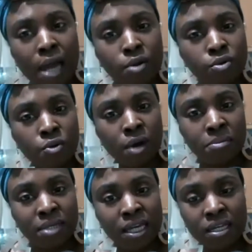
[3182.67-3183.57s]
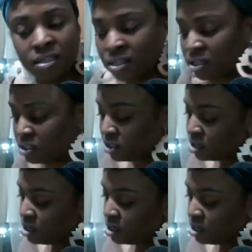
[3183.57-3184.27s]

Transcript: I don't know why I'm getting this.